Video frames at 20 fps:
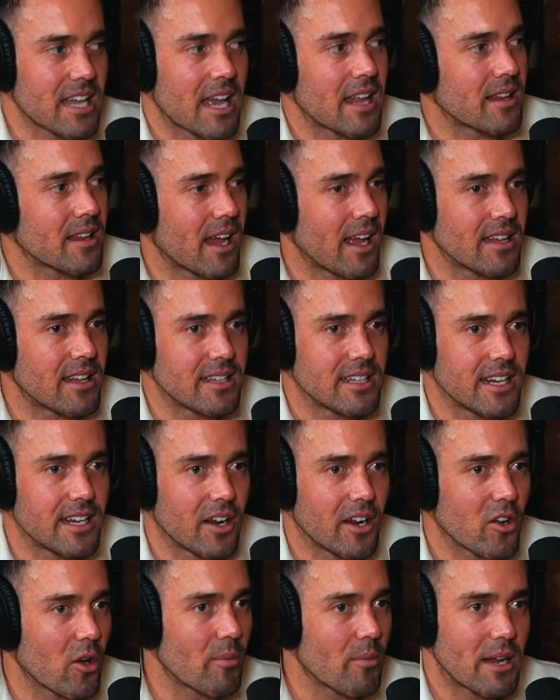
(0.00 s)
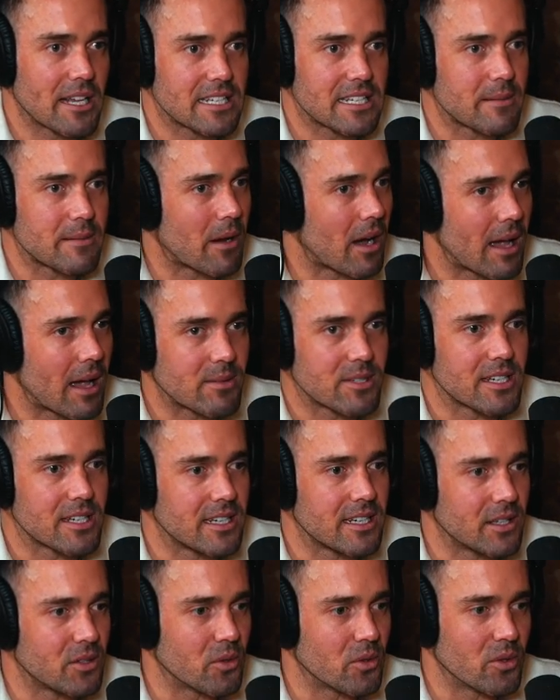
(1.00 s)
And you know, God bless him. I
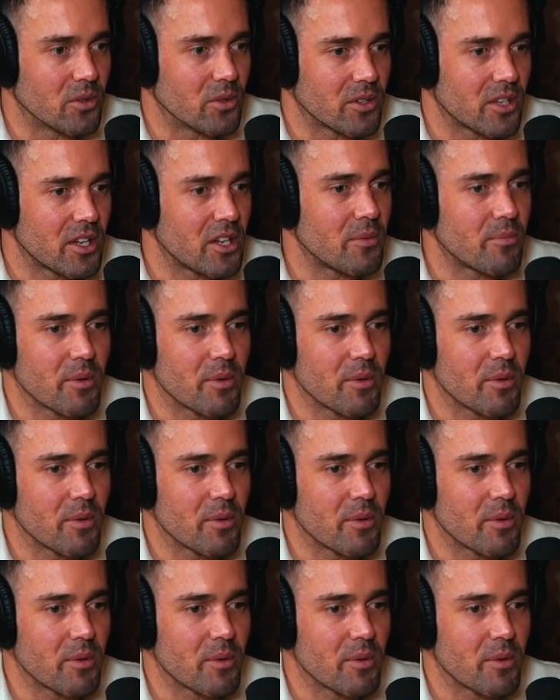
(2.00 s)
absolutely adore Hugh.